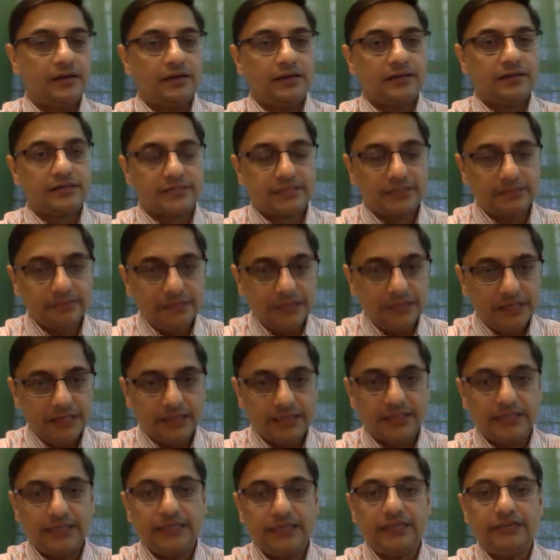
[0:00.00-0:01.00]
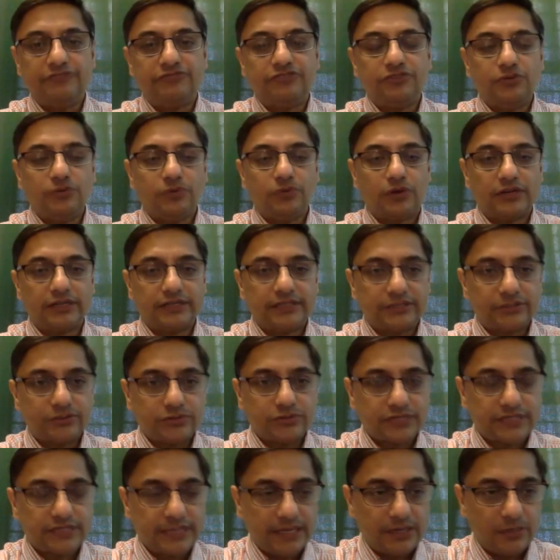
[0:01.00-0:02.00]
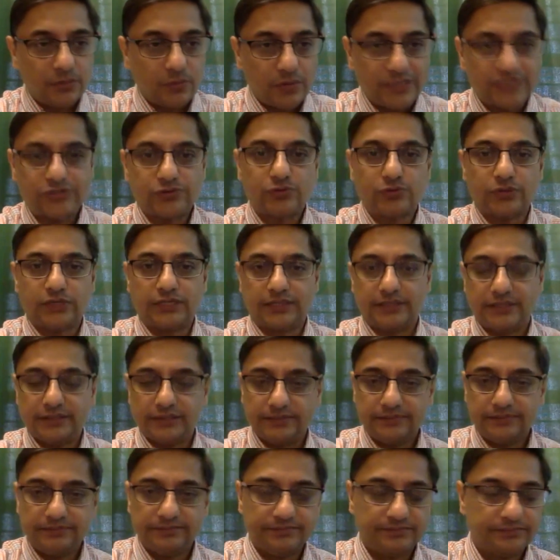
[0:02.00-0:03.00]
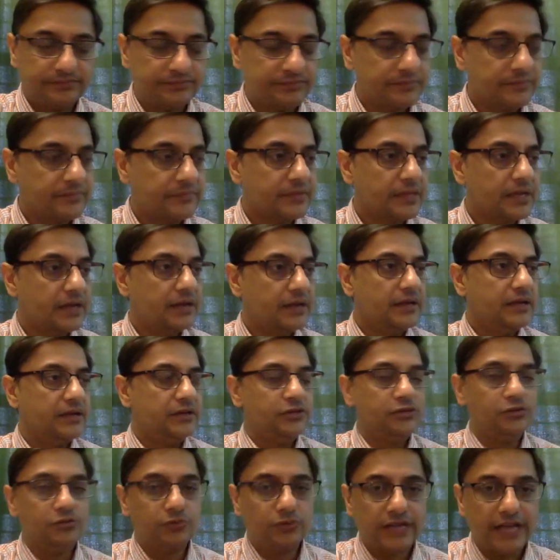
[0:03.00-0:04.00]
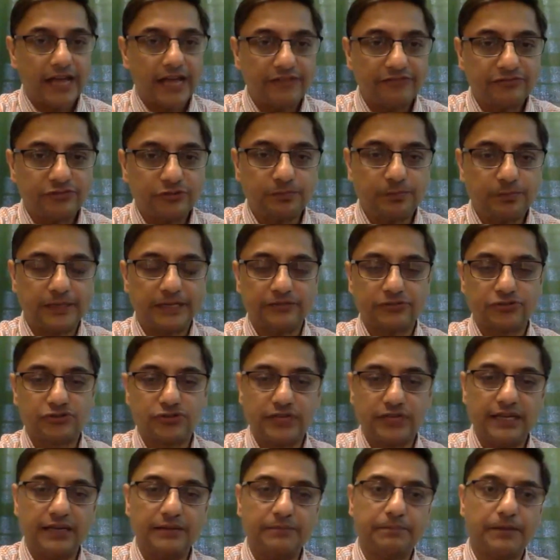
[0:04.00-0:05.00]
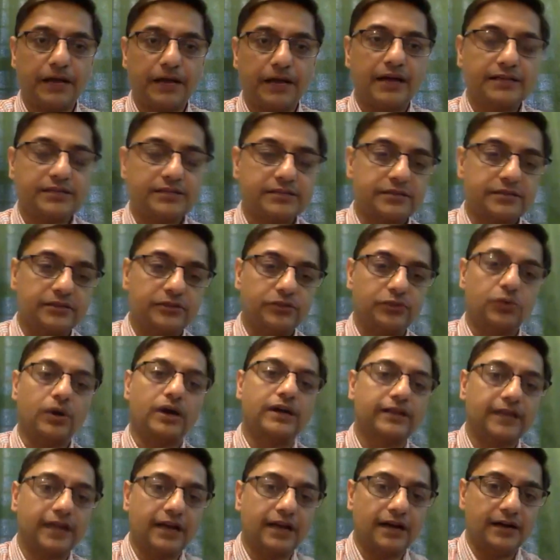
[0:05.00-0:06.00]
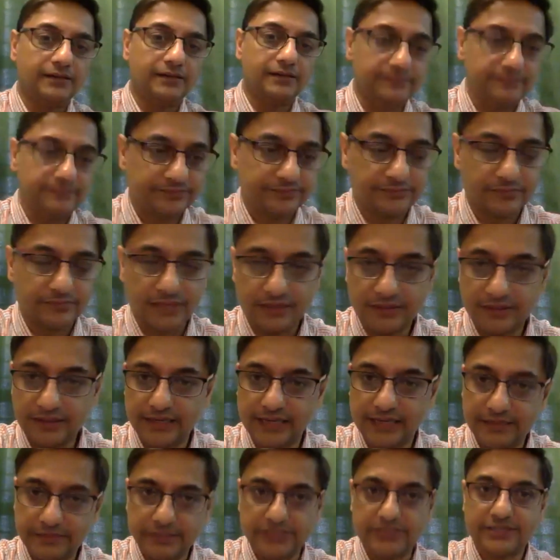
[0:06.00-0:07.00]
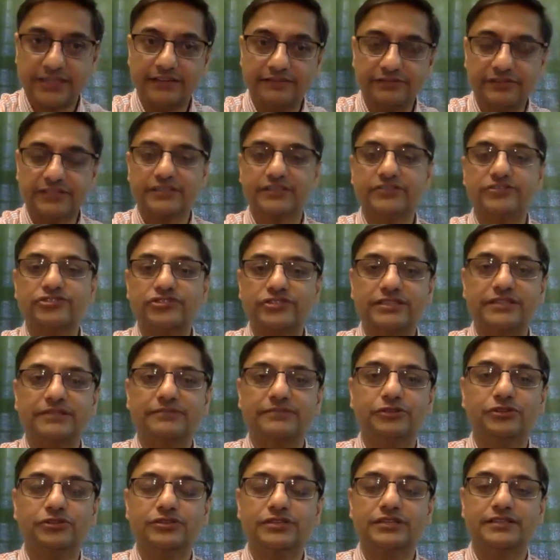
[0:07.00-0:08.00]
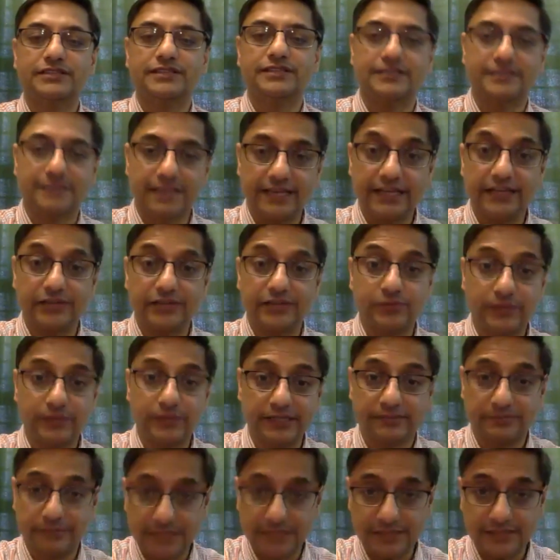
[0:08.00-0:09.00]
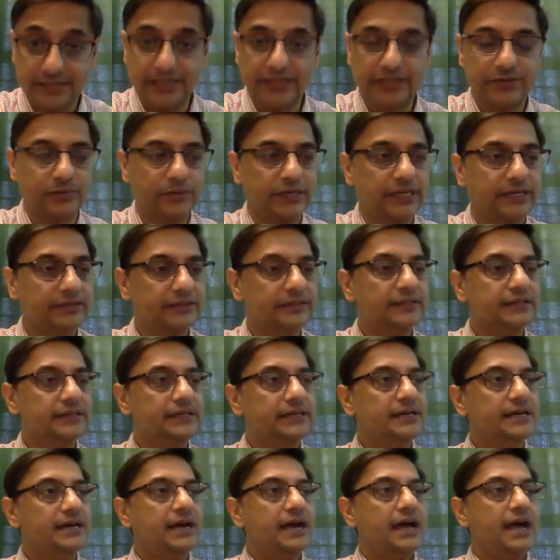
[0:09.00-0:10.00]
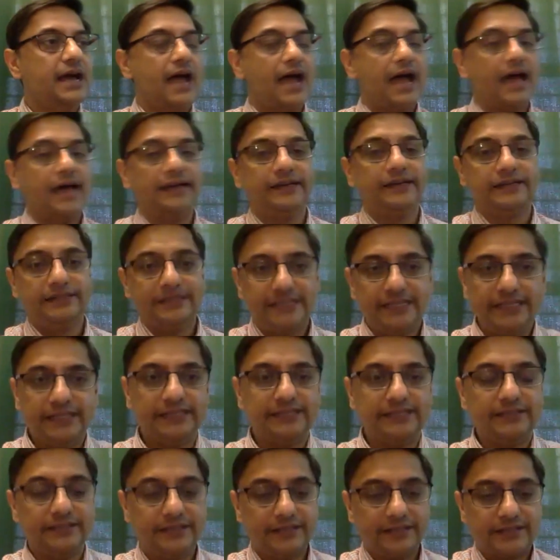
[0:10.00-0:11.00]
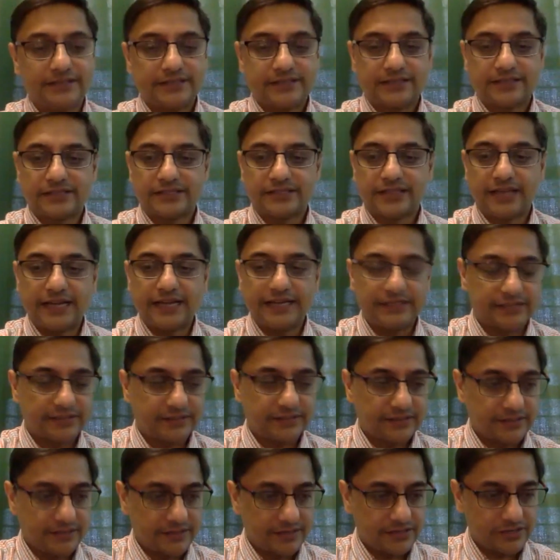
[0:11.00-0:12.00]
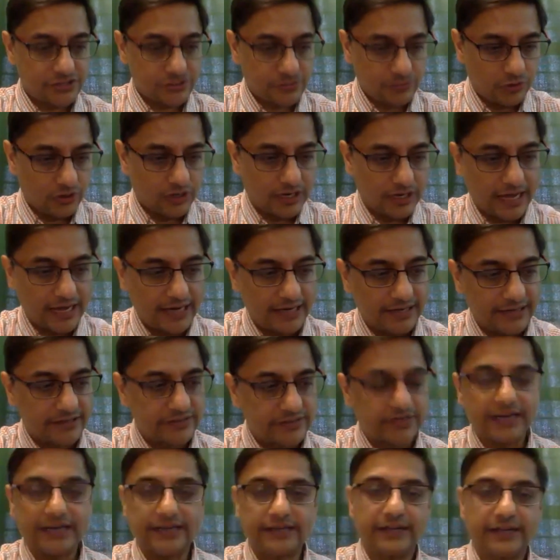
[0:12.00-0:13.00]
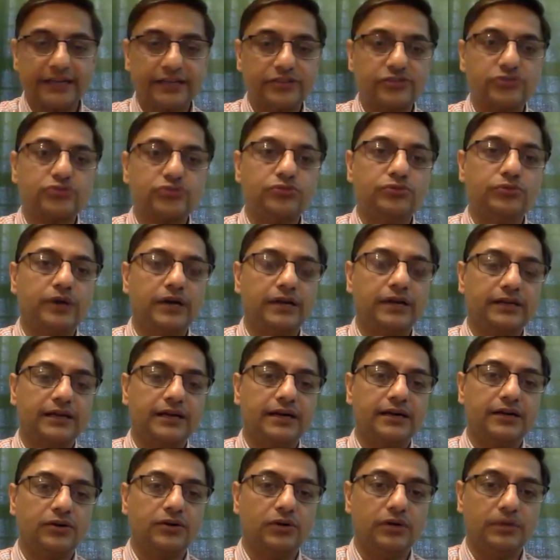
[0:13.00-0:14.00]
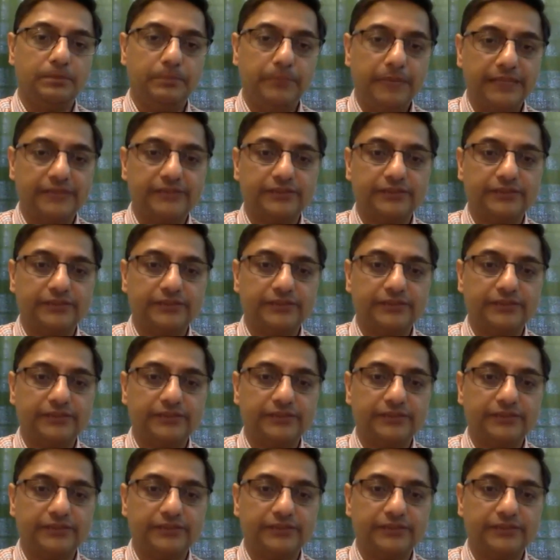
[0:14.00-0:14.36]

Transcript: Similarly, if you wanted to sail westward, you would have to sail past Dwarka. The name itself is interesting because it says gateway, it means gateway. And indeed, there is a site, there's a small island right next to Dwarka called Bet